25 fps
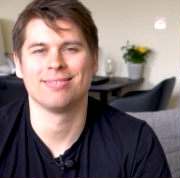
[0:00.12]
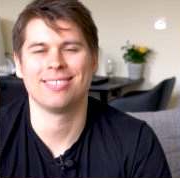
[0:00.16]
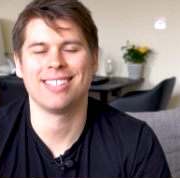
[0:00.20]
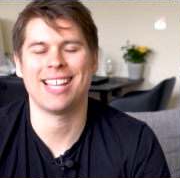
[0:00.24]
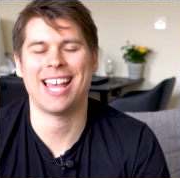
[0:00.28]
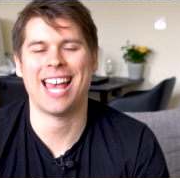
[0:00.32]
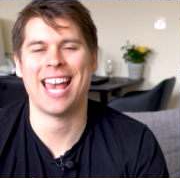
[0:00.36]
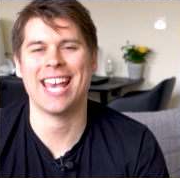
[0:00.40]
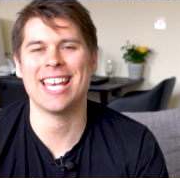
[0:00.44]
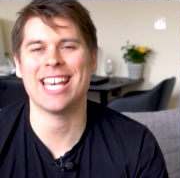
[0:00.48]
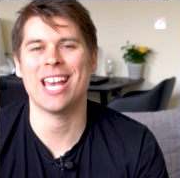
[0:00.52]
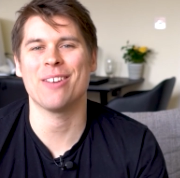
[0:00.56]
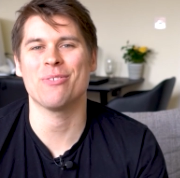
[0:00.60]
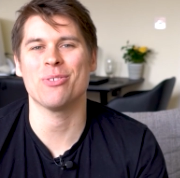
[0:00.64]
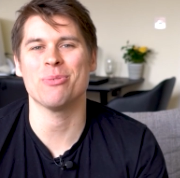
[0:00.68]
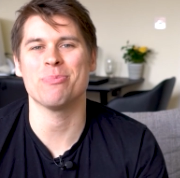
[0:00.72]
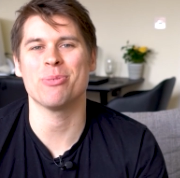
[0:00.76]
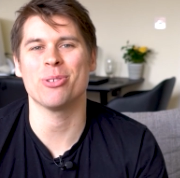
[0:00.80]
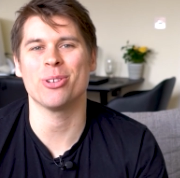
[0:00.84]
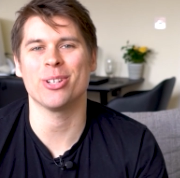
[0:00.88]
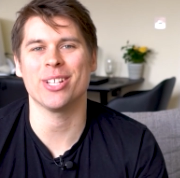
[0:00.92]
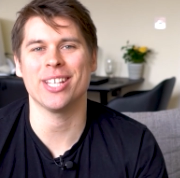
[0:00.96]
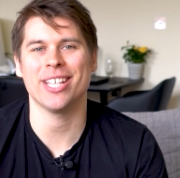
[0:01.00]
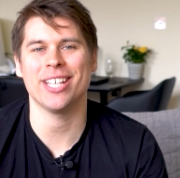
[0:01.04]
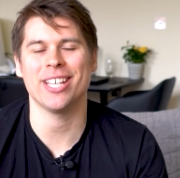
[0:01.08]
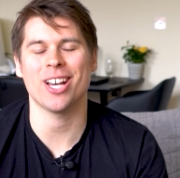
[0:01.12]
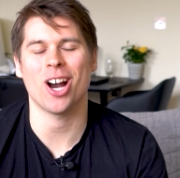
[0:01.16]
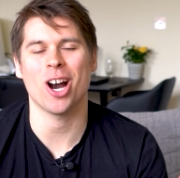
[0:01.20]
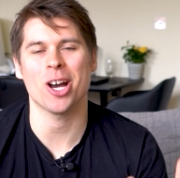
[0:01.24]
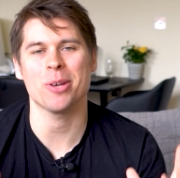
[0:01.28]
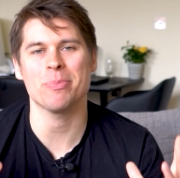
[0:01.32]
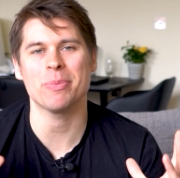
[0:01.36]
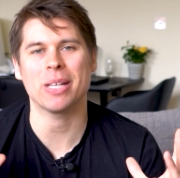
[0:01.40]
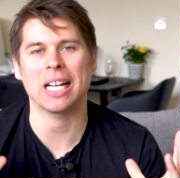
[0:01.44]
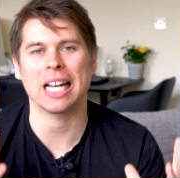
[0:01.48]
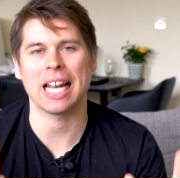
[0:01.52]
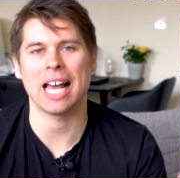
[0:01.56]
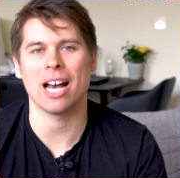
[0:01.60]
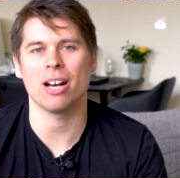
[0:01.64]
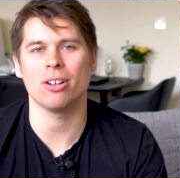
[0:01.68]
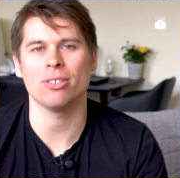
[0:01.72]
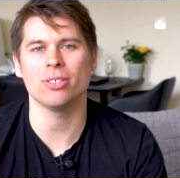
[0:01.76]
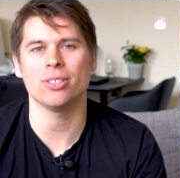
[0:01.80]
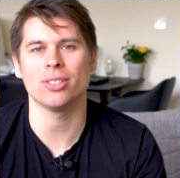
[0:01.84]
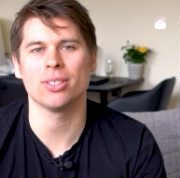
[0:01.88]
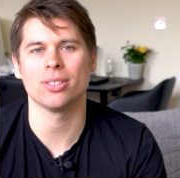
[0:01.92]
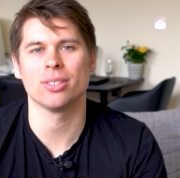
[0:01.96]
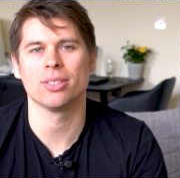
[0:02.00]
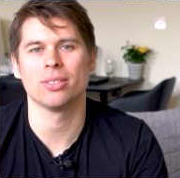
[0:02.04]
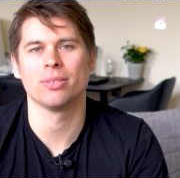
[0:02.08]
Hey everybody, I'm
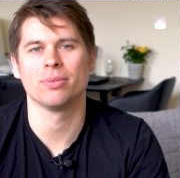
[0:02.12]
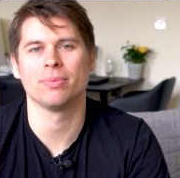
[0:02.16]
Klaus.